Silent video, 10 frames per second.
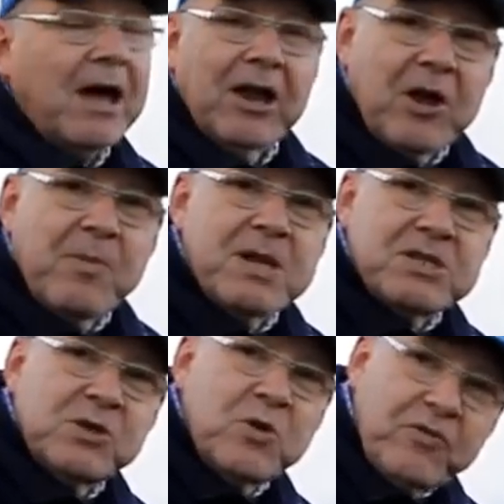and I
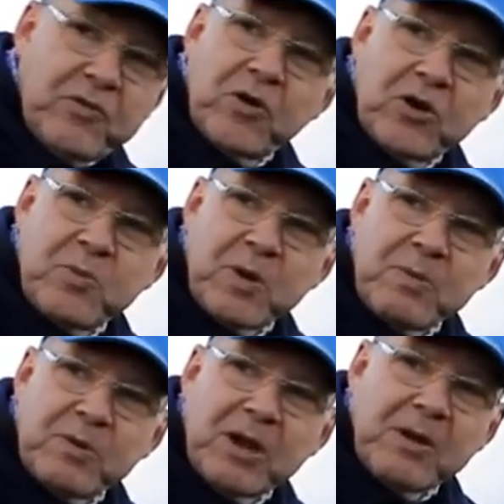meet an awful lot of
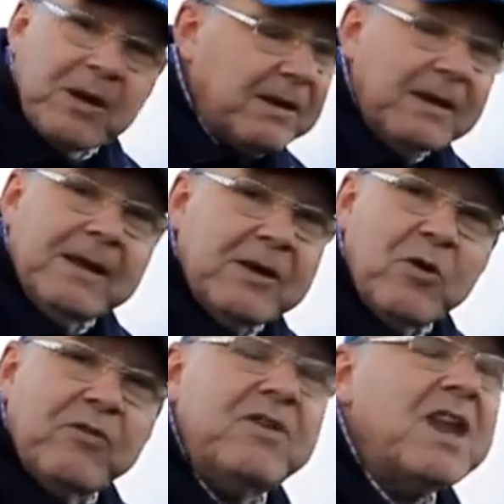people
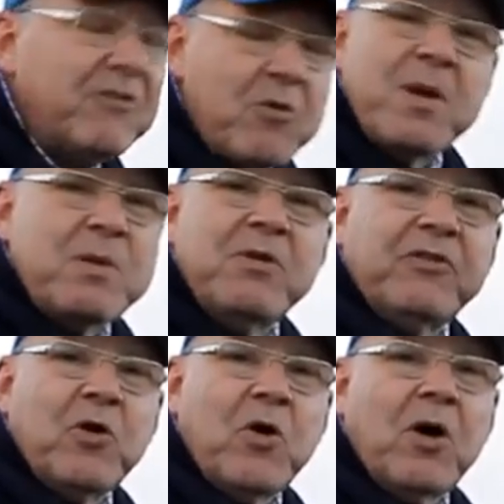who have never been
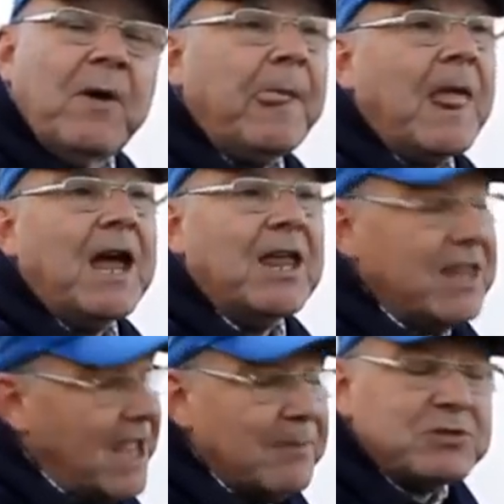before
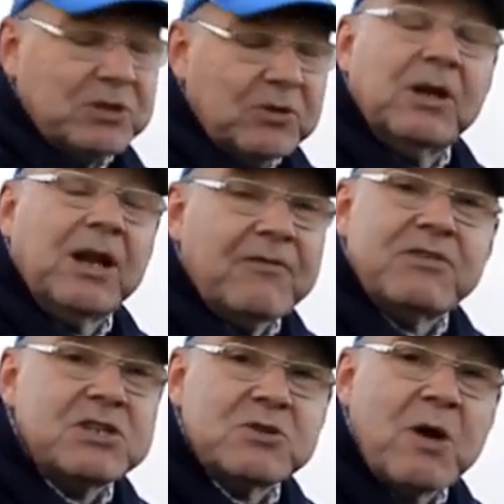and they absolutely
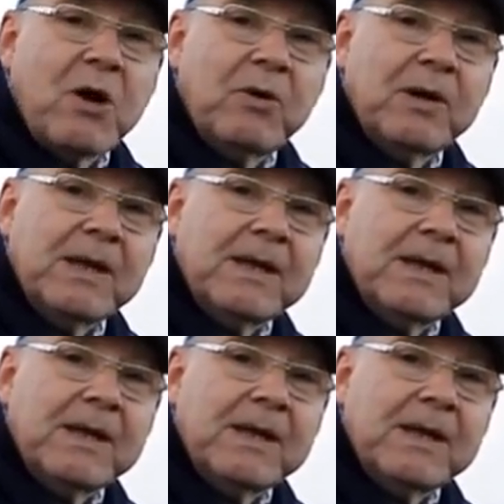love it as well